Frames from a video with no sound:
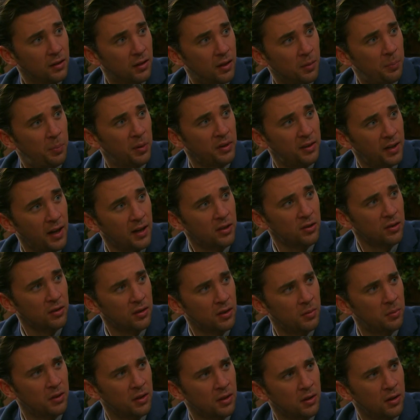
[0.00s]
could
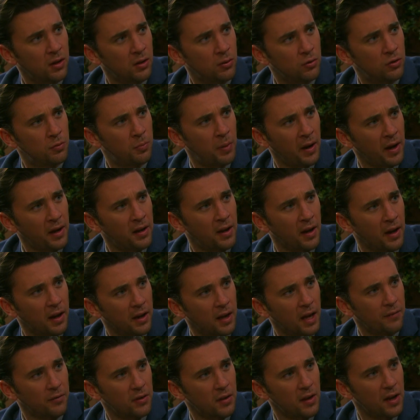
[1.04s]
potentially be a huge payday, and
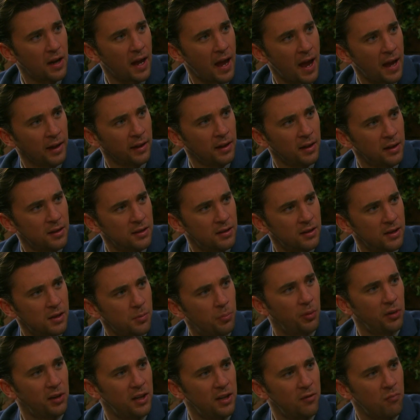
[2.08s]
after that hacking incident,
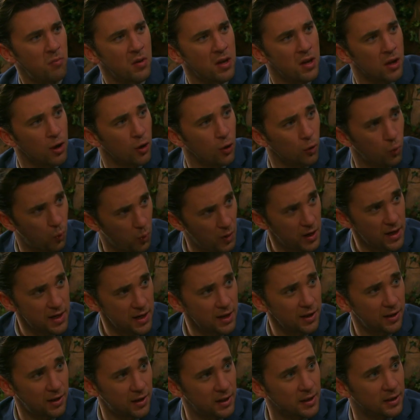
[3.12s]
believe me, we
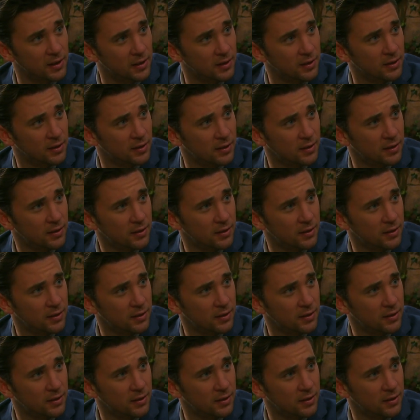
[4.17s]
need this.